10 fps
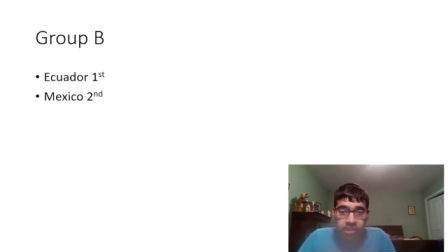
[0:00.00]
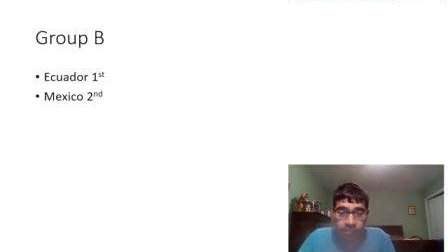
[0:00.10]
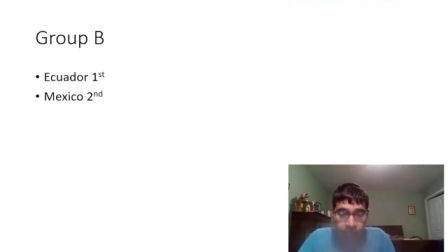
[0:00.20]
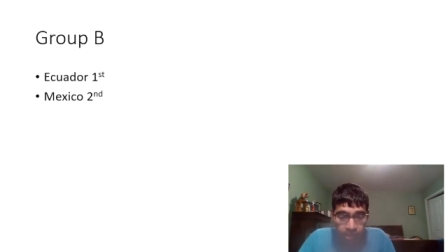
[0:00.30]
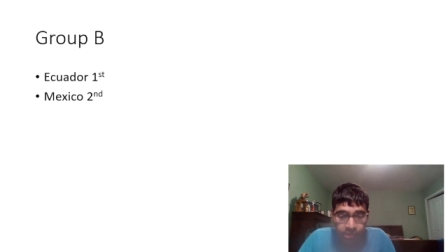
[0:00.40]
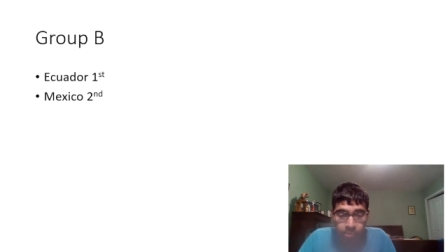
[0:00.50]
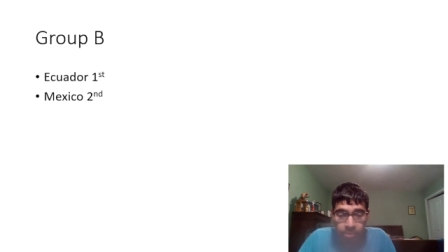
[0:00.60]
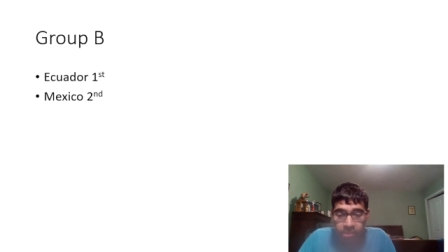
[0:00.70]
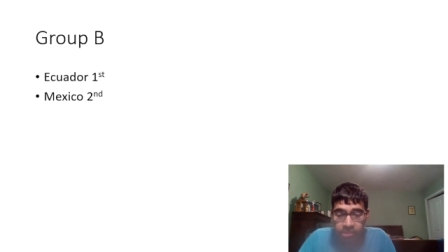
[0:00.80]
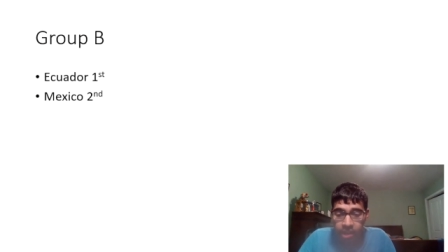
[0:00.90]
Defensively,
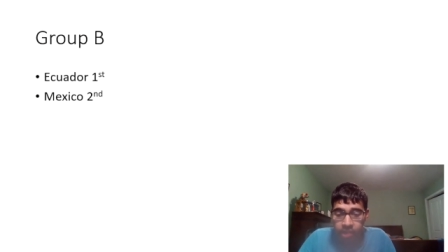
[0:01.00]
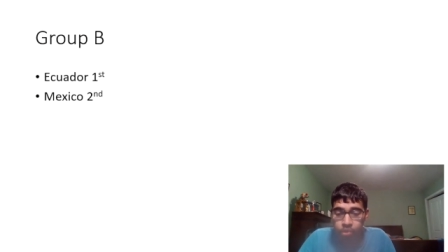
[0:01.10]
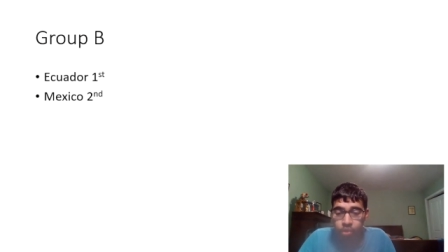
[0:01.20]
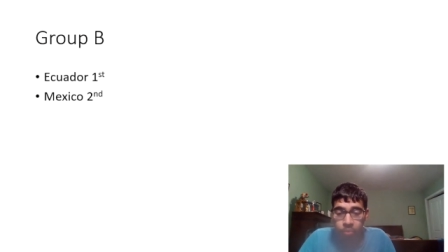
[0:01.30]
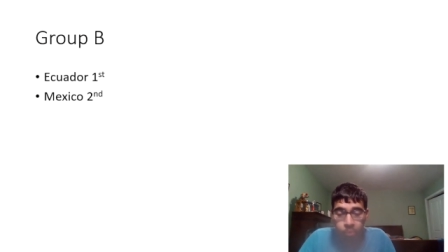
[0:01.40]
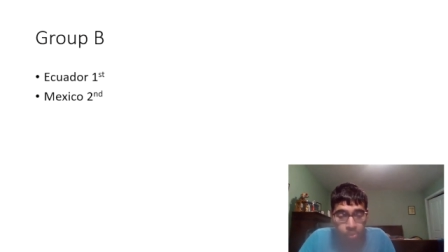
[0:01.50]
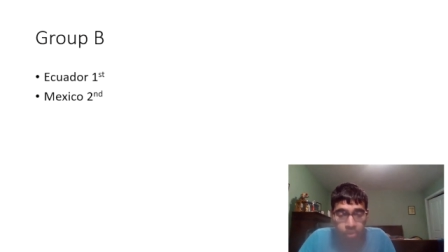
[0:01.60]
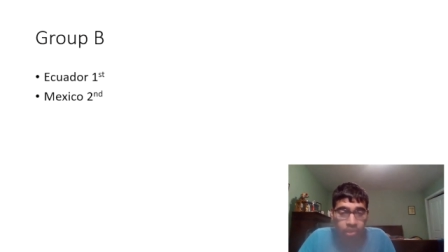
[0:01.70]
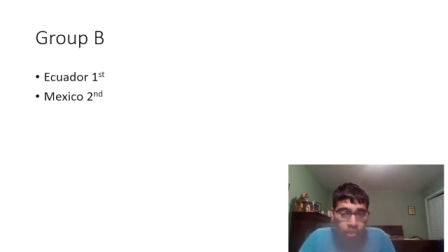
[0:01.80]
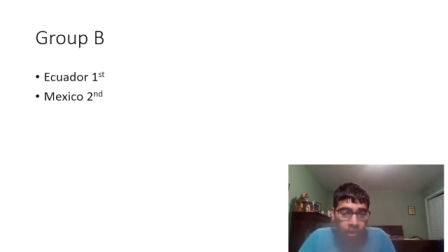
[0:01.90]
these guys look
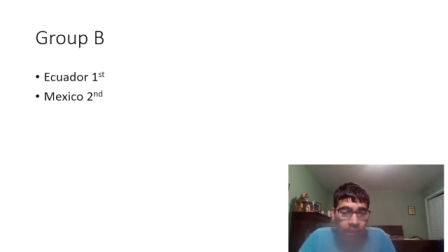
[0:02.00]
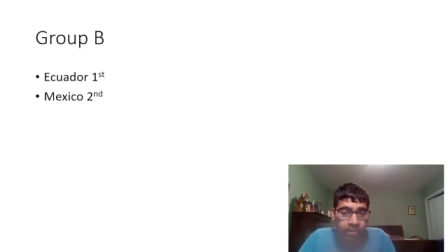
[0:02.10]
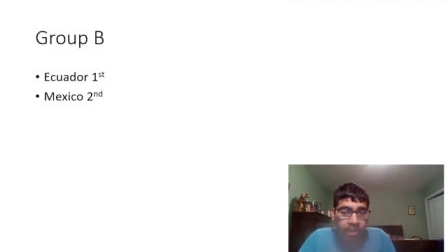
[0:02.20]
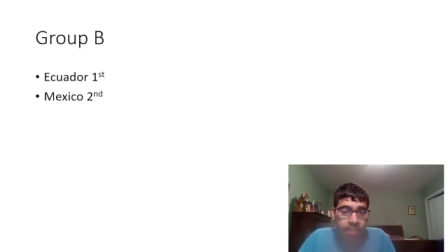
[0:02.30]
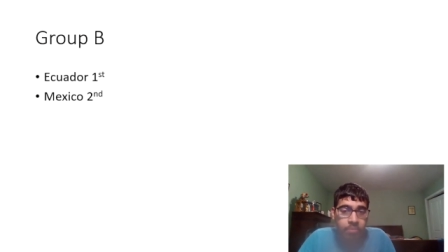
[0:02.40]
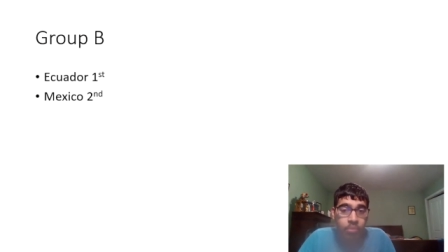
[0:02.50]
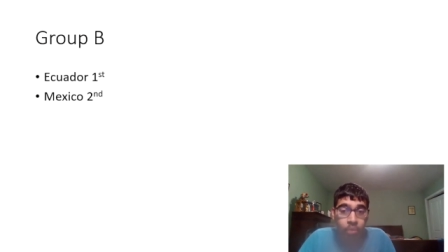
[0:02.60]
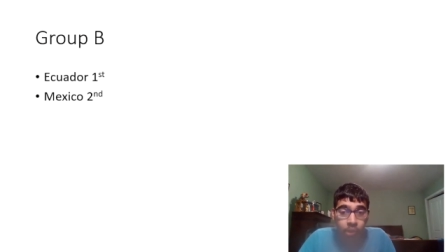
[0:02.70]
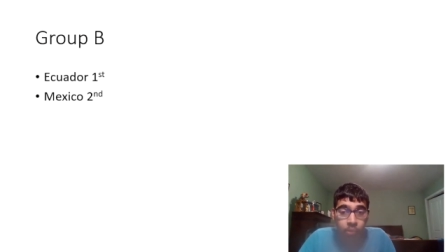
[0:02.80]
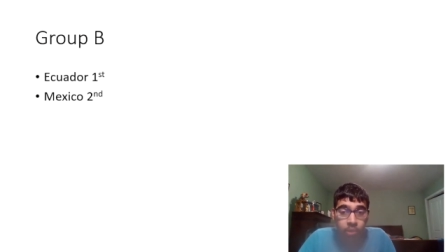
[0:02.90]
really solid. I've been
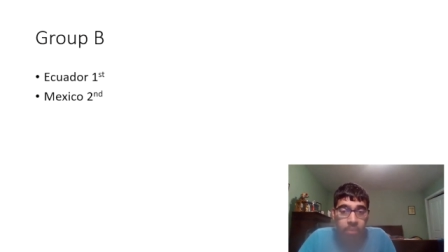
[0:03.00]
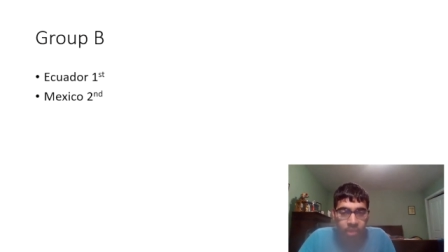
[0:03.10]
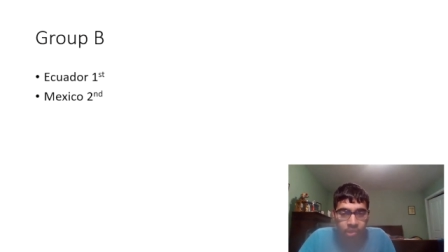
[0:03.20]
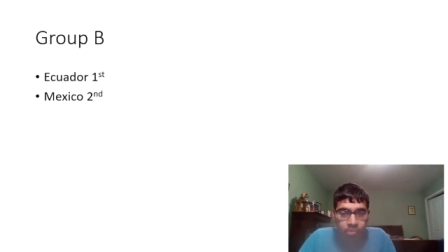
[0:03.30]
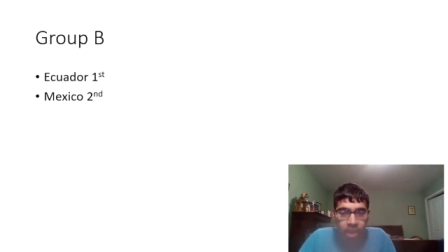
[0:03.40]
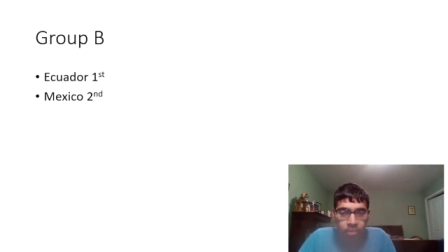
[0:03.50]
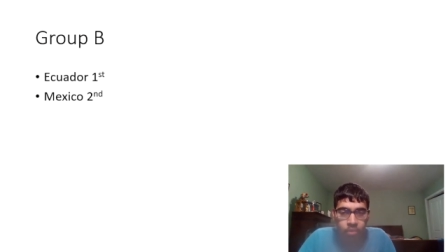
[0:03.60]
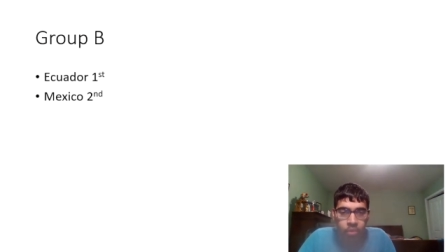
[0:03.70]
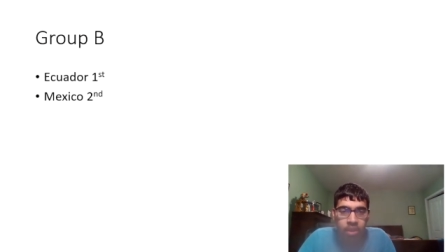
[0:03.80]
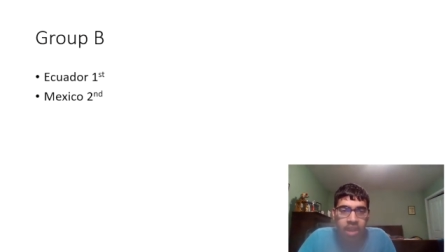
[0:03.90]
really, really impressed with
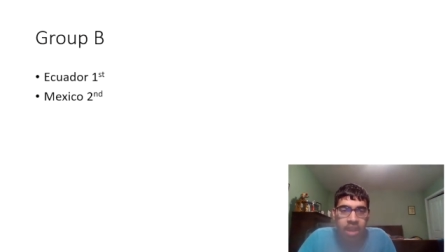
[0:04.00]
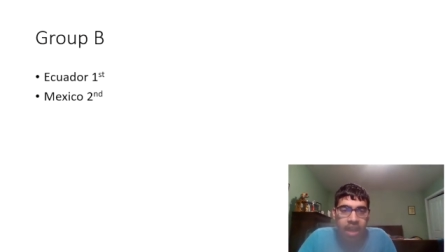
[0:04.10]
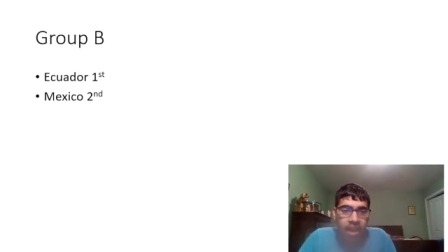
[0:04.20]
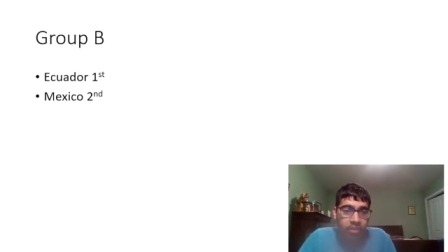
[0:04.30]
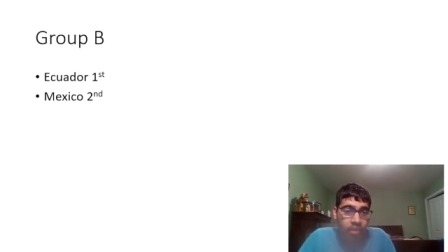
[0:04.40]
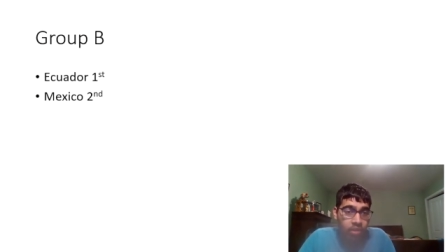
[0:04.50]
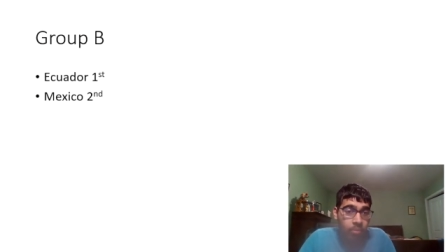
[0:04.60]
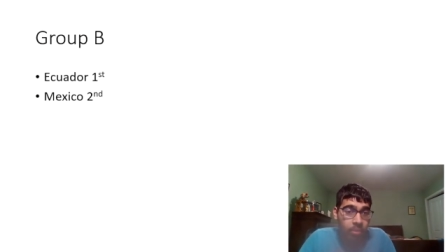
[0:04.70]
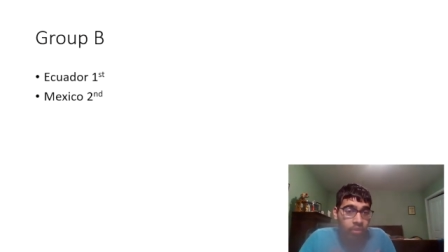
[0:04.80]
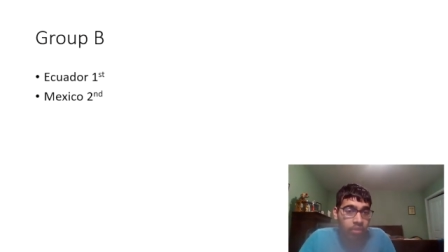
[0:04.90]
Ecuador, and I think they've
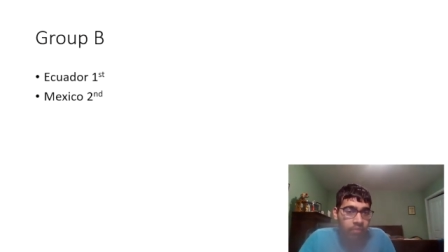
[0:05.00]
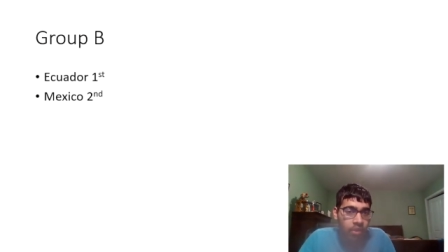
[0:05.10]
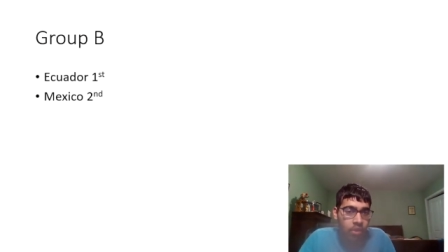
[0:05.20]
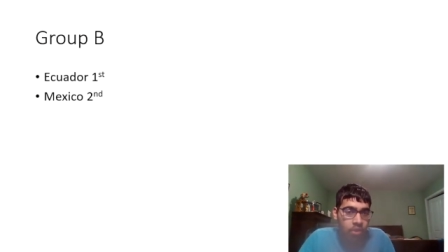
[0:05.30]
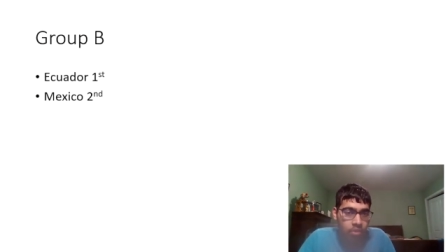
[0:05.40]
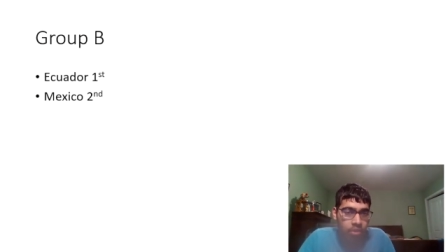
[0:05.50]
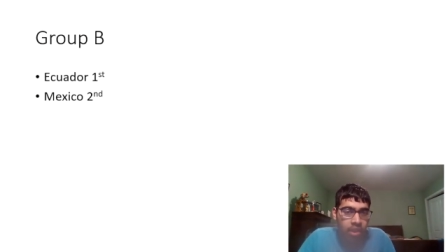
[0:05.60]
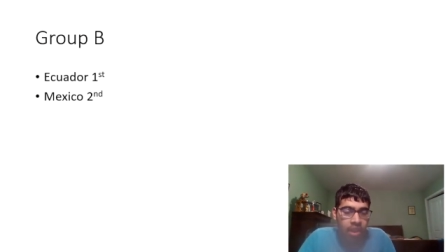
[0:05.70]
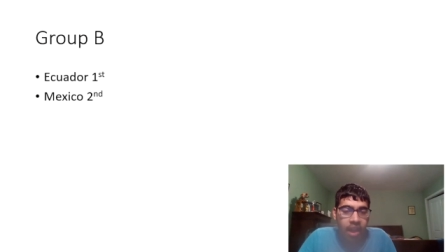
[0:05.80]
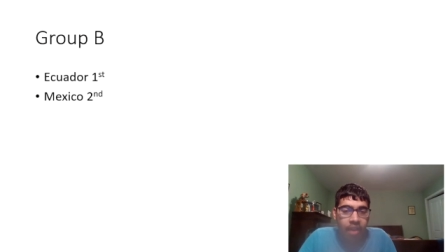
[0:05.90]
been looking very good.
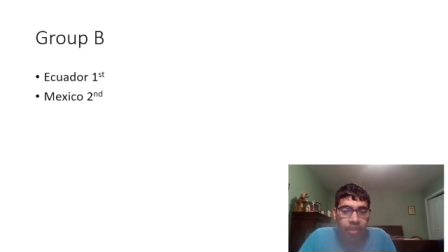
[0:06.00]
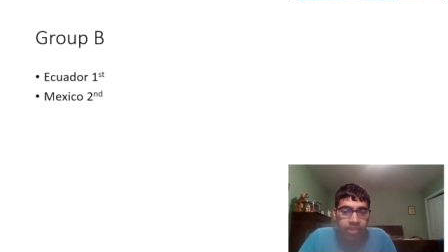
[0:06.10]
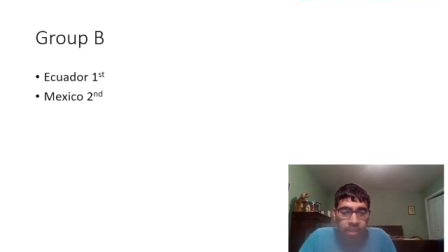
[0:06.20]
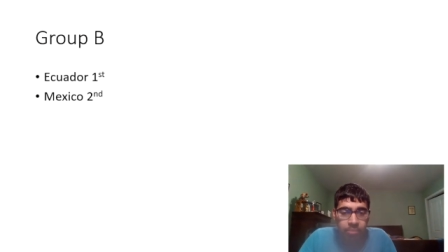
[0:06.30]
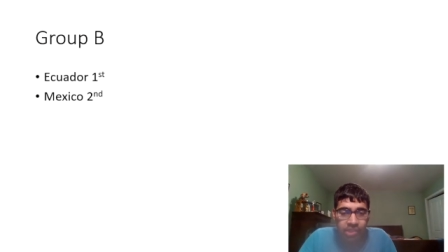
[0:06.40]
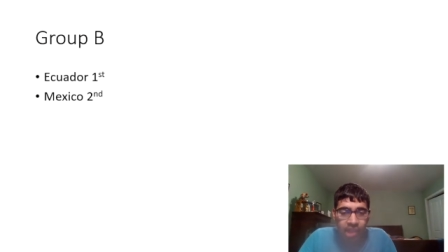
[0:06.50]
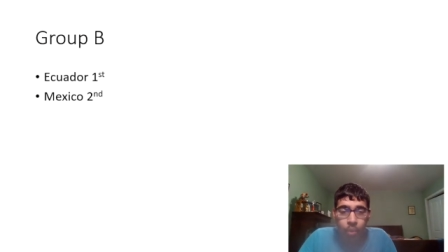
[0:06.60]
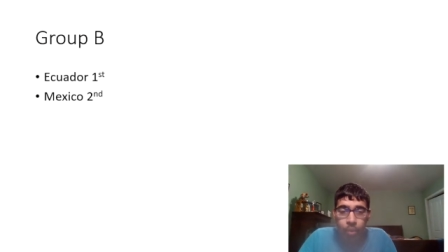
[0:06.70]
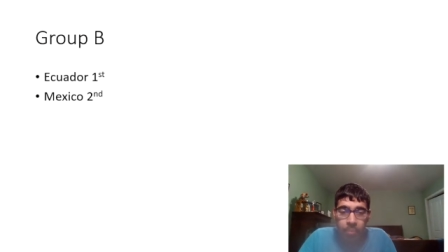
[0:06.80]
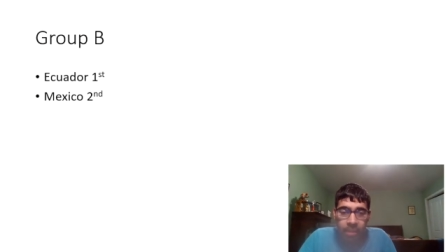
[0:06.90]
And then second place, I went
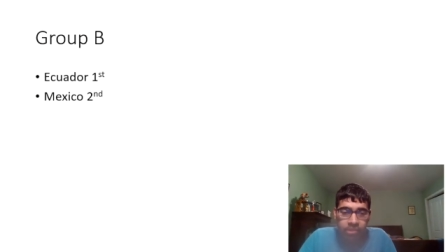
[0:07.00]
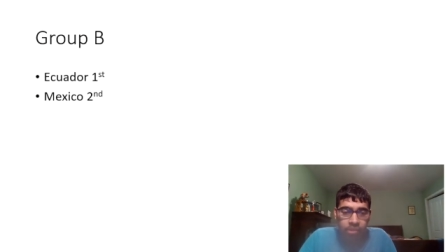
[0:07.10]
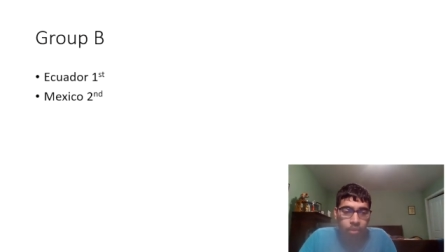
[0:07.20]
with Mexico.